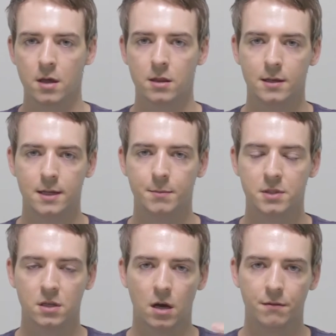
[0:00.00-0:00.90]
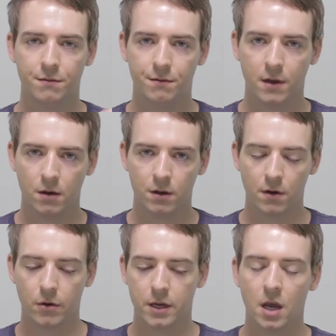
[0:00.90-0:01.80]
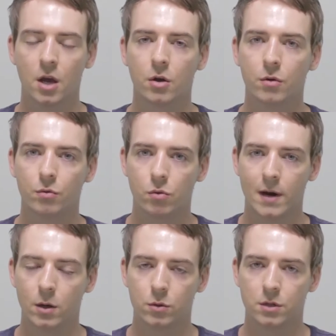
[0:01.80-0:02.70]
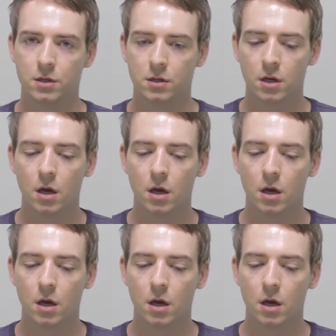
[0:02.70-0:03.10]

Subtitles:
the lips are very, very rounded.